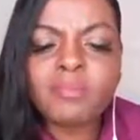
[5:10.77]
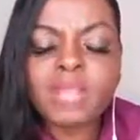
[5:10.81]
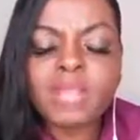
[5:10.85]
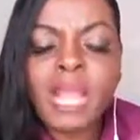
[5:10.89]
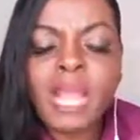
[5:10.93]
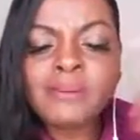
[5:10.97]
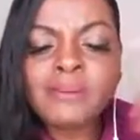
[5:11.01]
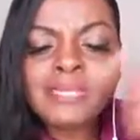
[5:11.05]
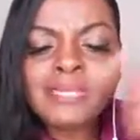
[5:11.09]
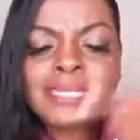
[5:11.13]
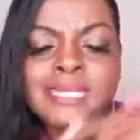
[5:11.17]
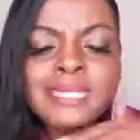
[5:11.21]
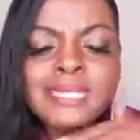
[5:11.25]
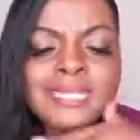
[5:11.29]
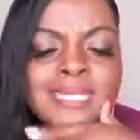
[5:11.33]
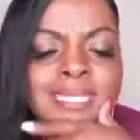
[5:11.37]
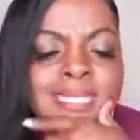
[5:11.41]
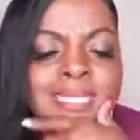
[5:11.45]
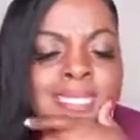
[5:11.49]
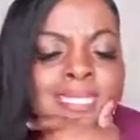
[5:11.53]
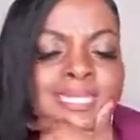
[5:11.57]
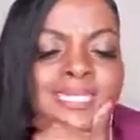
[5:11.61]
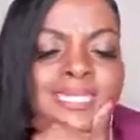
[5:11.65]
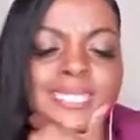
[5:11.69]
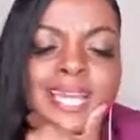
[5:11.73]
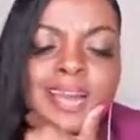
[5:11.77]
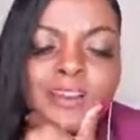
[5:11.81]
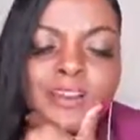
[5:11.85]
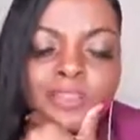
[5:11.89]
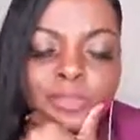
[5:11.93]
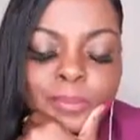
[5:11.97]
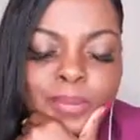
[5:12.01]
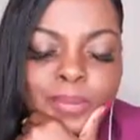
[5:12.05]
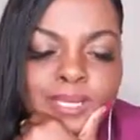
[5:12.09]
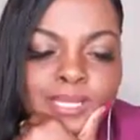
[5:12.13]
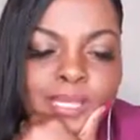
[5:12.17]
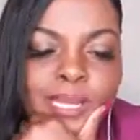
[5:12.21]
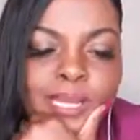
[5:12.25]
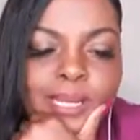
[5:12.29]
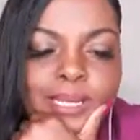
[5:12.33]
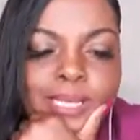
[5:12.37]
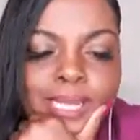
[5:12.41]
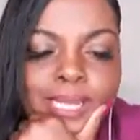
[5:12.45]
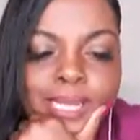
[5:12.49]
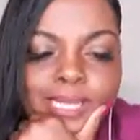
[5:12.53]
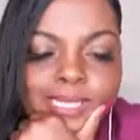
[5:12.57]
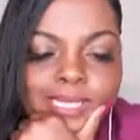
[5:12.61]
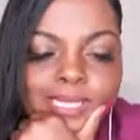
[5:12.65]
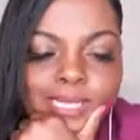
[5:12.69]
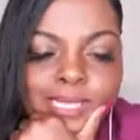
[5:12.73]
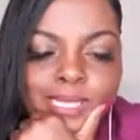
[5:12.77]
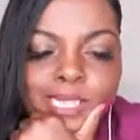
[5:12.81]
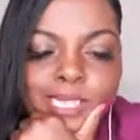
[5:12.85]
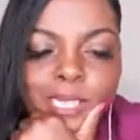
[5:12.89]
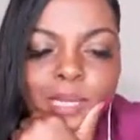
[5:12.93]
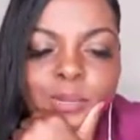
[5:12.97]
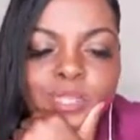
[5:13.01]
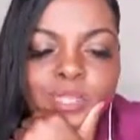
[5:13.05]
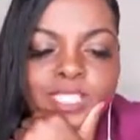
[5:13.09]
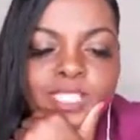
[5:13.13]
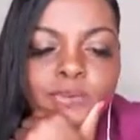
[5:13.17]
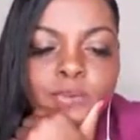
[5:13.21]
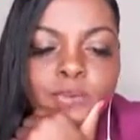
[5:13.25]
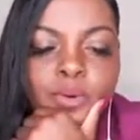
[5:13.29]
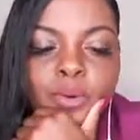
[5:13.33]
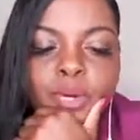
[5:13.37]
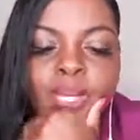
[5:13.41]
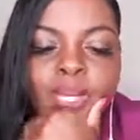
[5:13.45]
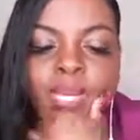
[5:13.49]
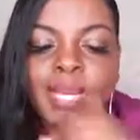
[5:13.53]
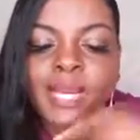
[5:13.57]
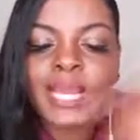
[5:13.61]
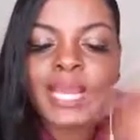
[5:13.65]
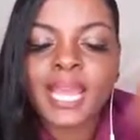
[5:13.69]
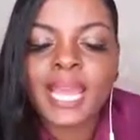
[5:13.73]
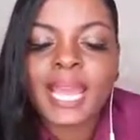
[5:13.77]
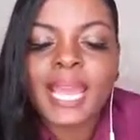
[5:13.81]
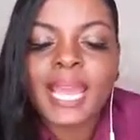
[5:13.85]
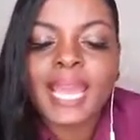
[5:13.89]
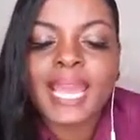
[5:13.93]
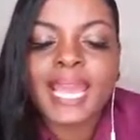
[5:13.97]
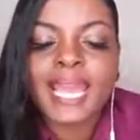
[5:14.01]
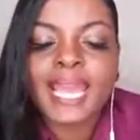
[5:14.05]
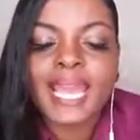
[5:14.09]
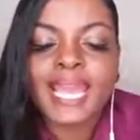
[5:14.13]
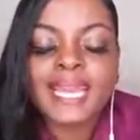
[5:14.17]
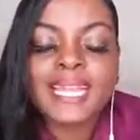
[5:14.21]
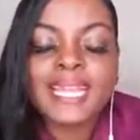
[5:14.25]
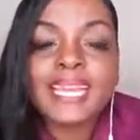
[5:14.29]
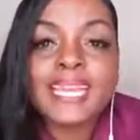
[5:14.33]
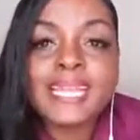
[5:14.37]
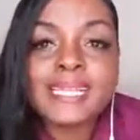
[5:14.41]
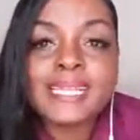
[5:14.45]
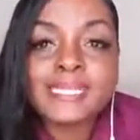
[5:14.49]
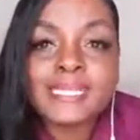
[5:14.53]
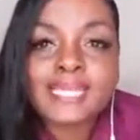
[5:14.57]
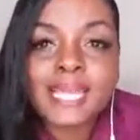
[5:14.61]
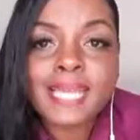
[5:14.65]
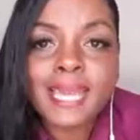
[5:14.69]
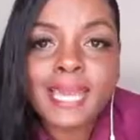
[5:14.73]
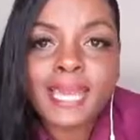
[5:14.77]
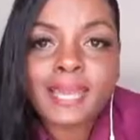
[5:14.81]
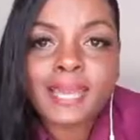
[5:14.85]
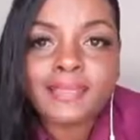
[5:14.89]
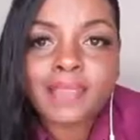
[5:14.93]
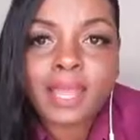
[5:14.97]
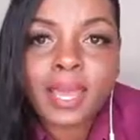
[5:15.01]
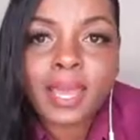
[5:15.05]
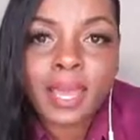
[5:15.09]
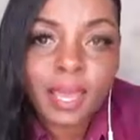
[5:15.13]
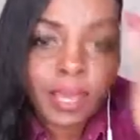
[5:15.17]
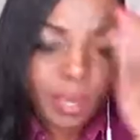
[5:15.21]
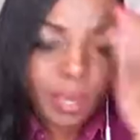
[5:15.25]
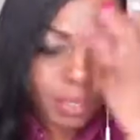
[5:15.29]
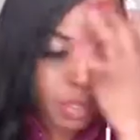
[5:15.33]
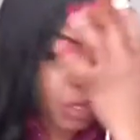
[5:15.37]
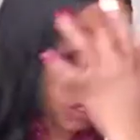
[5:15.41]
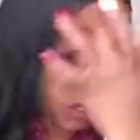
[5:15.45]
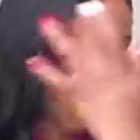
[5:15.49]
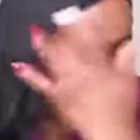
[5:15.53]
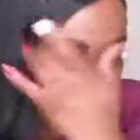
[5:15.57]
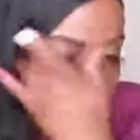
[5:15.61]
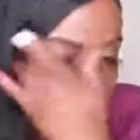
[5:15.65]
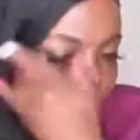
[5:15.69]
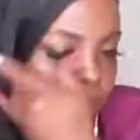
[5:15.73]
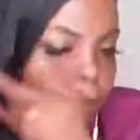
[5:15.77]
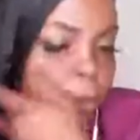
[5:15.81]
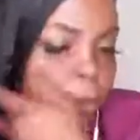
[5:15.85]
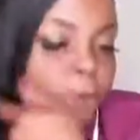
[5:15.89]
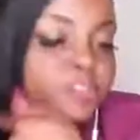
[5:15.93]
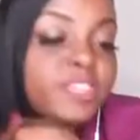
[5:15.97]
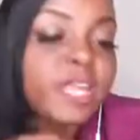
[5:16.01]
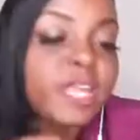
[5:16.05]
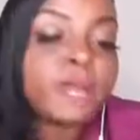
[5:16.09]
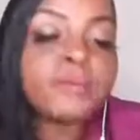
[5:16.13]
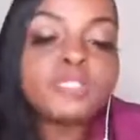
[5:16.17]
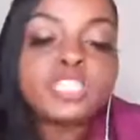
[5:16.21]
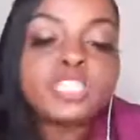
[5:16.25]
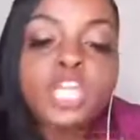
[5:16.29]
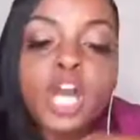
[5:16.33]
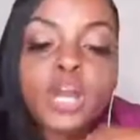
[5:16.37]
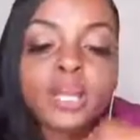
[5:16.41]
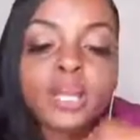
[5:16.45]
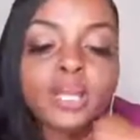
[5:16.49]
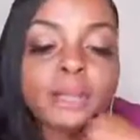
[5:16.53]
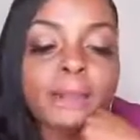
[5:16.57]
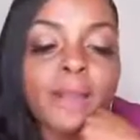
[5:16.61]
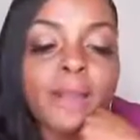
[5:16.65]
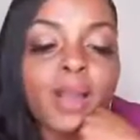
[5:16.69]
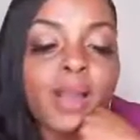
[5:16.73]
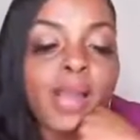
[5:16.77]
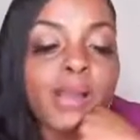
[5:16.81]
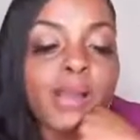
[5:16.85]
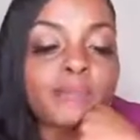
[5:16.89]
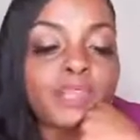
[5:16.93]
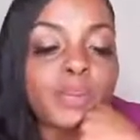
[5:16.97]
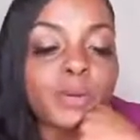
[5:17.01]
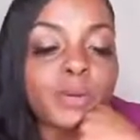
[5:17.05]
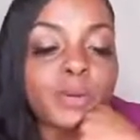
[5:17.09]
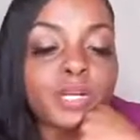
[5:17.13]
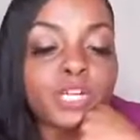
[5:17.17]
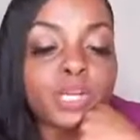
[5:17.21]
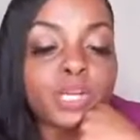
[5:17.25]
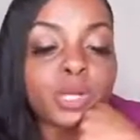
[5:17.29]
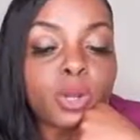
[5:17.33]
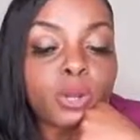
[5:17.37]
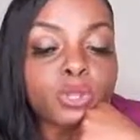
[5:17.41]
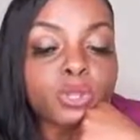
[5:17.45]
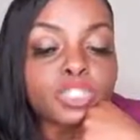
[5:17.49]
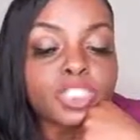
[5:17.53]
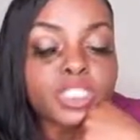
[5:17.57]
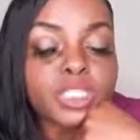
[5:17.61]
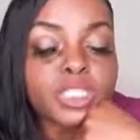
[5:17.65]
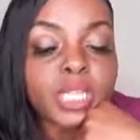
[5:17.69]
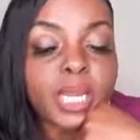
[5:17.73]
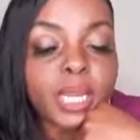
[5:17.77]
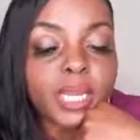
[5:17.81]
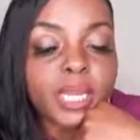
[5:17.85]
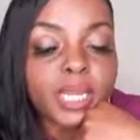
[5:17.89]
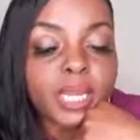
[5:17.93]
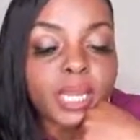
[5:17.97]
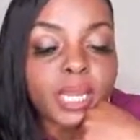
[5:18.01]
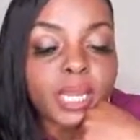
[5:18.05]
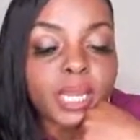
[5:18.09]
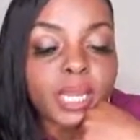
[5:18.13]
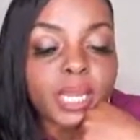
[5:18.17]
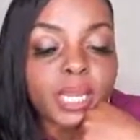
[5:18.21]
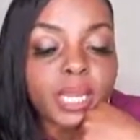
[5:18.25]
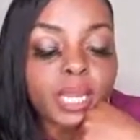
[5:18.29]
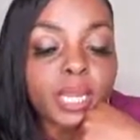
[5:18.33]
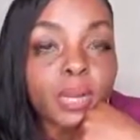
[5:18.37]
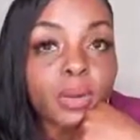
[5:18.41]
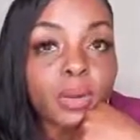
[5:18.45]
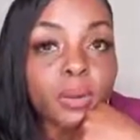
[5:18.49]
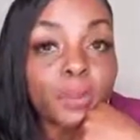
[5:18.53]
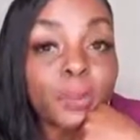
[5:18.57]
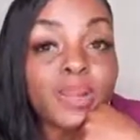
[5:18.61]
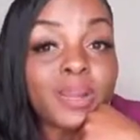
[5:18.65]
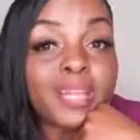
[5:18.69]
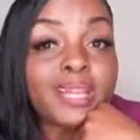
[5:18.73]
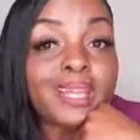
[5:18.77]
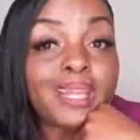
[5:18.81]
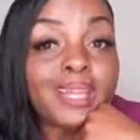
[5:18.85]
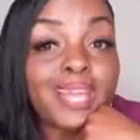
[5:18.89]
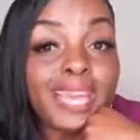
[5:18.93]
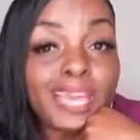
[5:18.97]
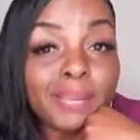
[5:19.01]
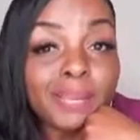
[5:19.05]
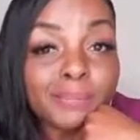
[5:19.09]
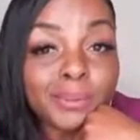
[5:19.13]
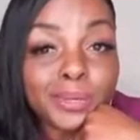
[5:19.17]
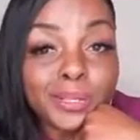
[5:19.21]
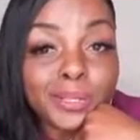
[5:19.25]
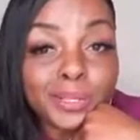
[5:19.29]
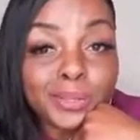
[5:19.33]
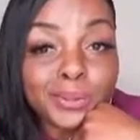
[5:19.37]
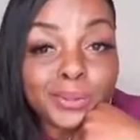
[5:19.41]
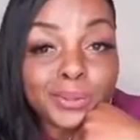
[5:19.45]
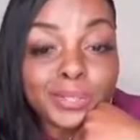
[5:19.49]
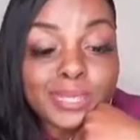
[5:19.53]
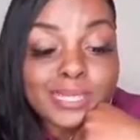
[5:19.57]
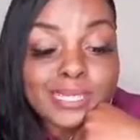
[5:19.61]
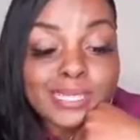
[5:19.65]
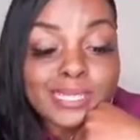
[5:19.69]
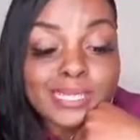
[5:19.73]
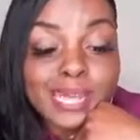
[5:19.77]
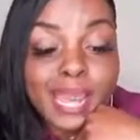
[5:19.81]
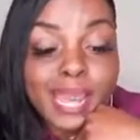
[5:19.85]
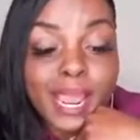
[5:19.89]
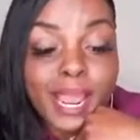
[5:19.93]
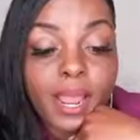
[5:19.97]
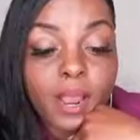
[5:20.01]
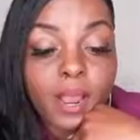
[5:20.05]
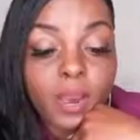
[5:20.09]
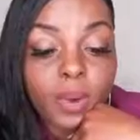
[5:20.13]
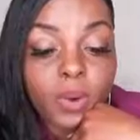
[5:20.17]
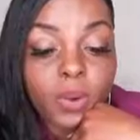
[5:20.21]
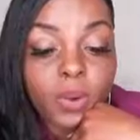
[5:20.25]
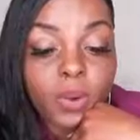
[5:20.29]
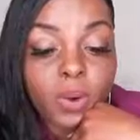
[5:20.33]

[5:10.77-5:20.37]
I was listening to the Southwest Airlines CEO this morning, and he said that, or they were talking about how they were negotiating with labor unions now